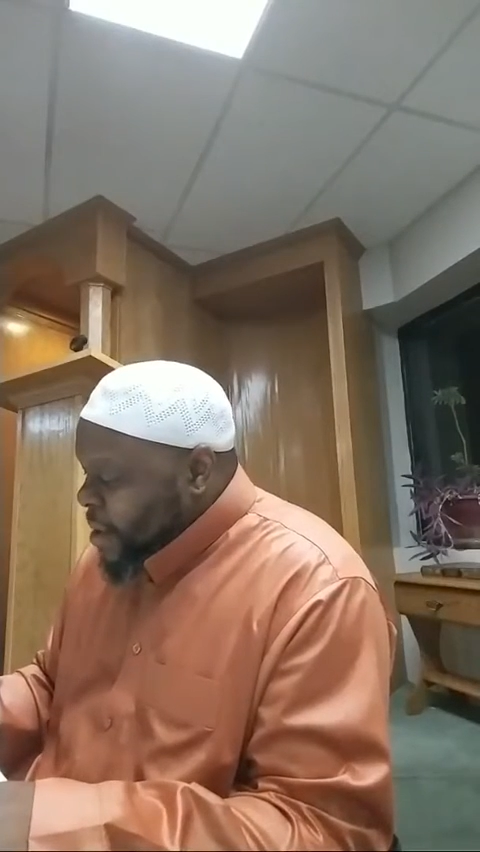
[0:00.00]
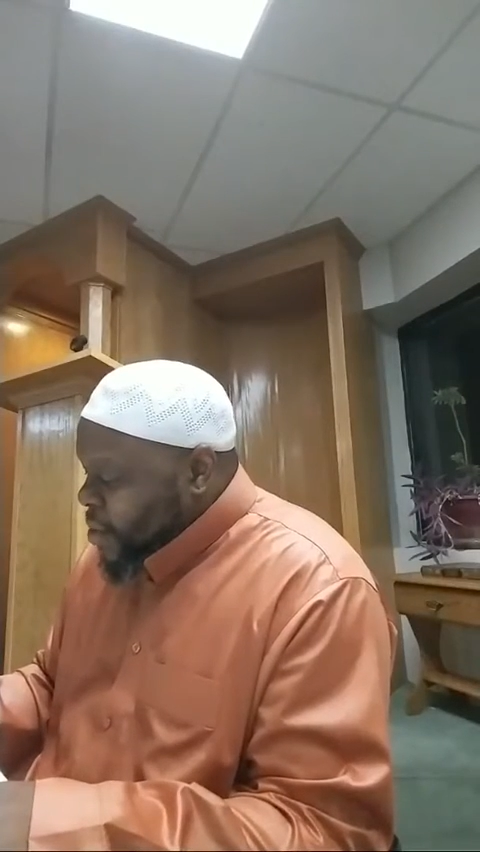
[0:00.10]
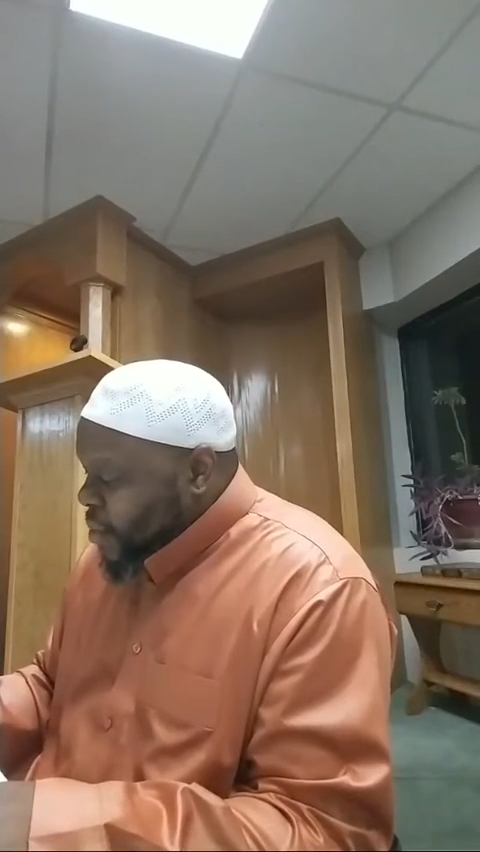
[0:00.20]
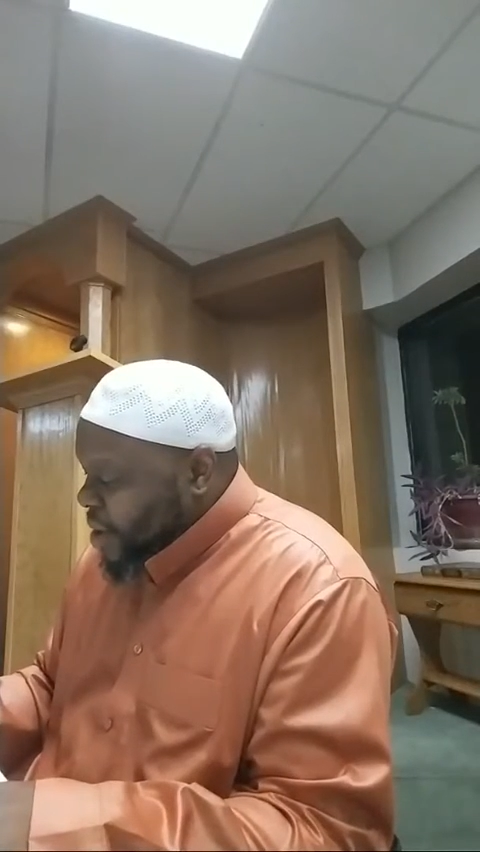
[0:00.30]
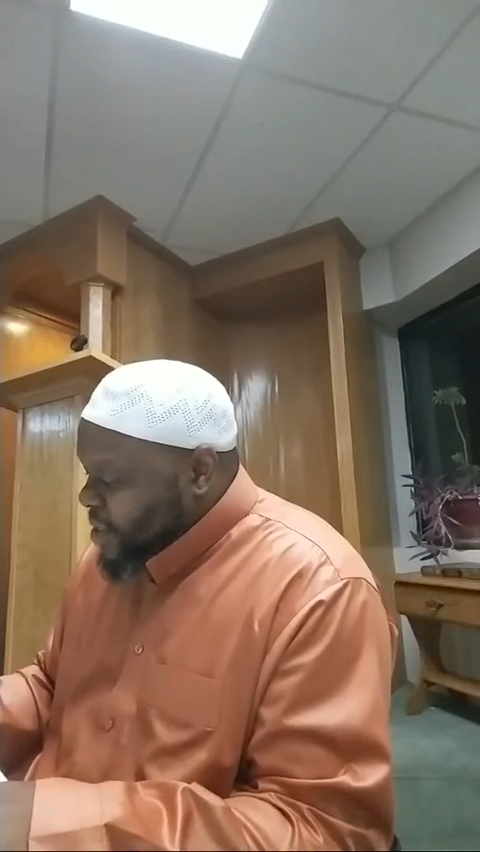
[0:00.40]

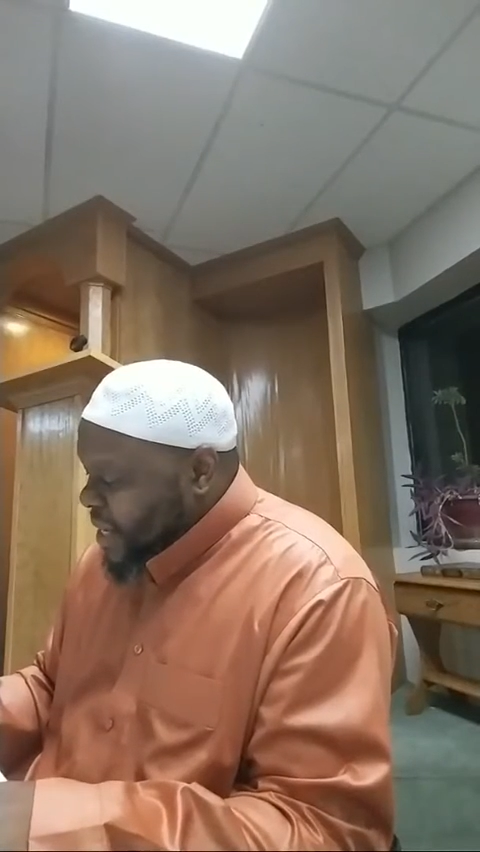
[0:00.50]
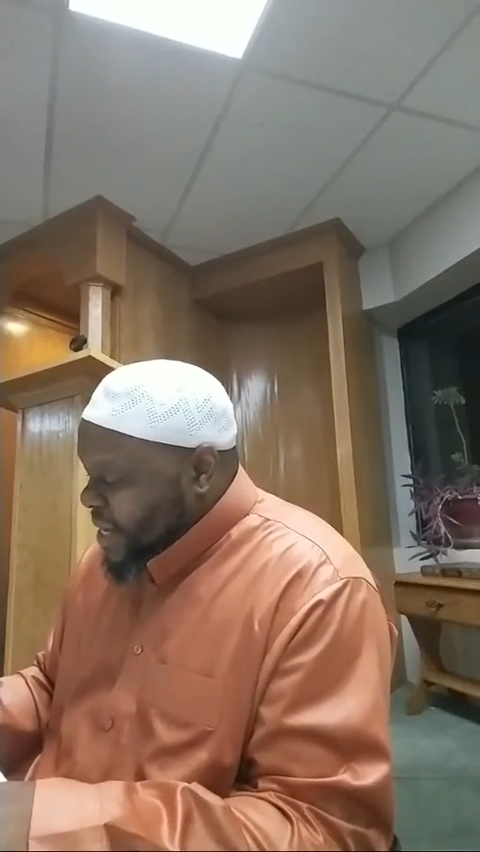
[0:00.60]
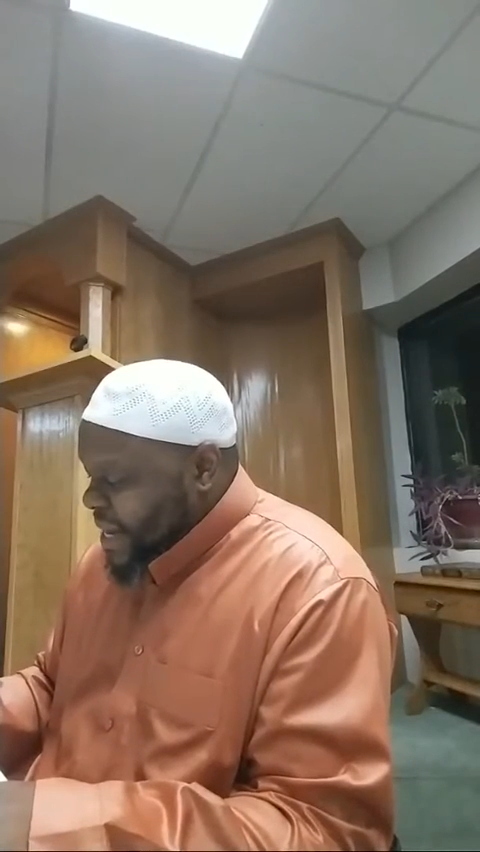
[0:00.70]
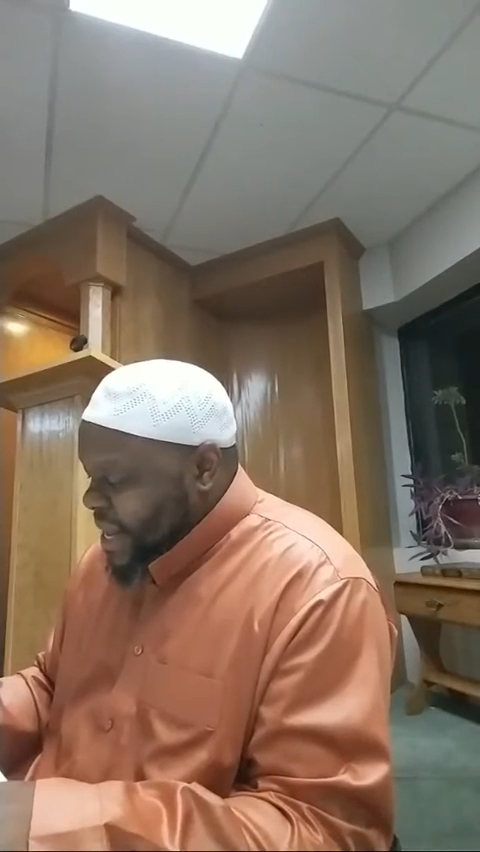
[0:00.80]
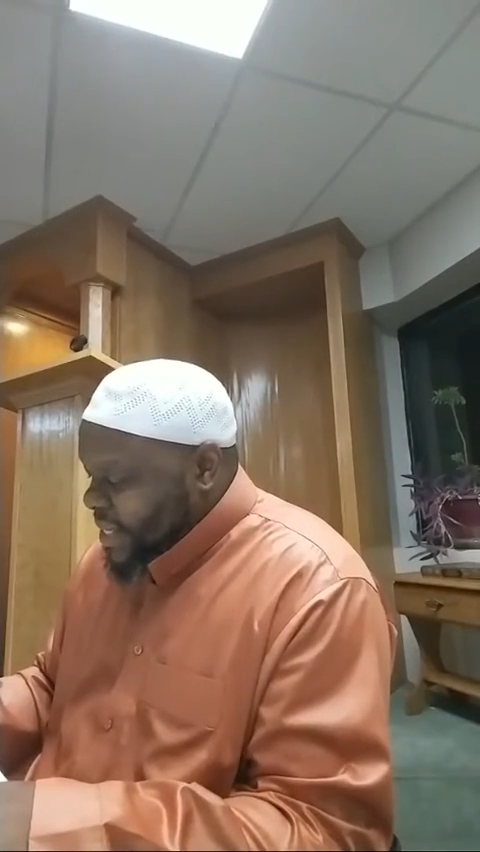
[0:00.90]
Worse
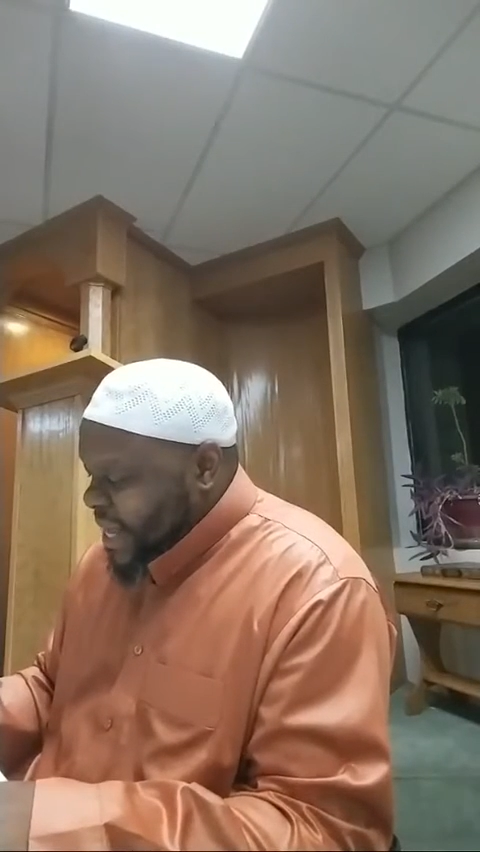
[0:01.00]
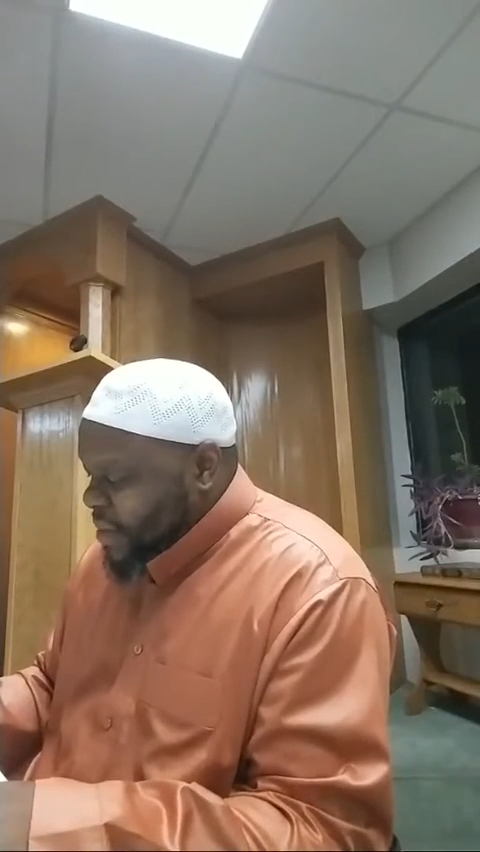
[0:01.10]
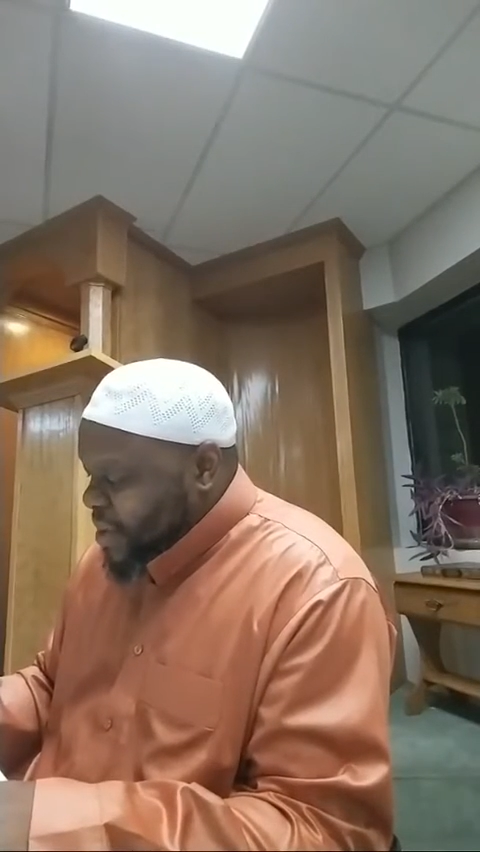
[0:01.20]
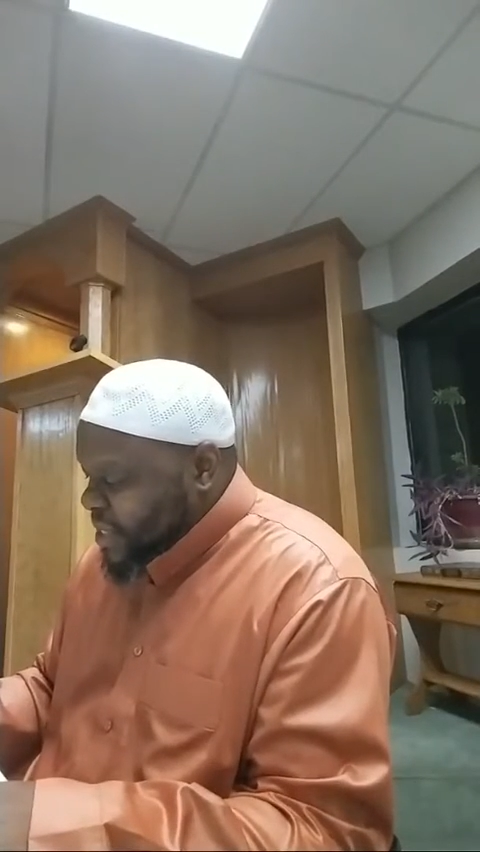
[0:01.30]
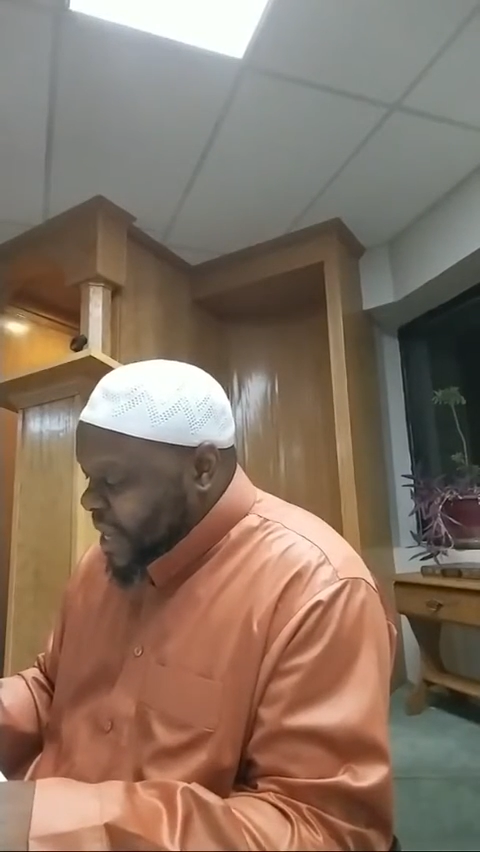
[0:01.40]
indeed is that
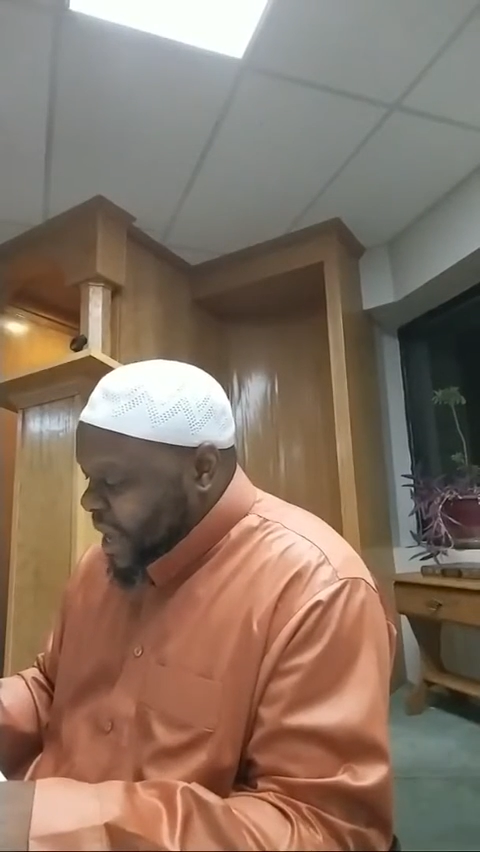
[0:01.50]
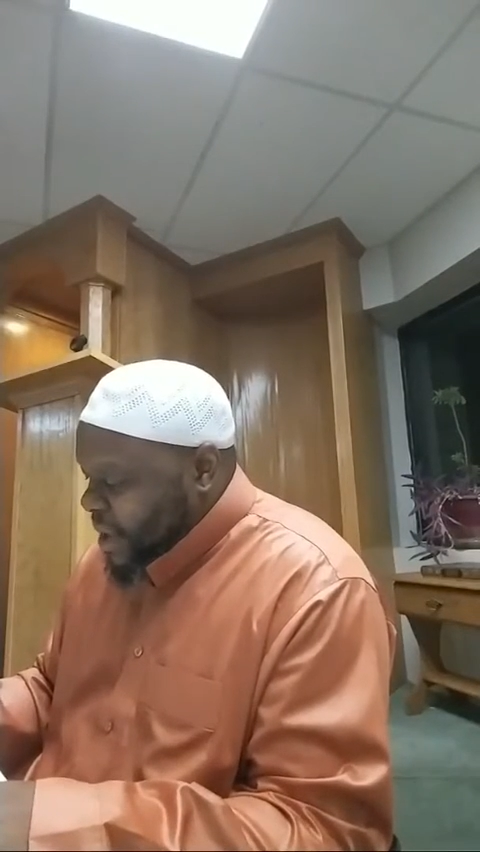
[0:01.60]
which they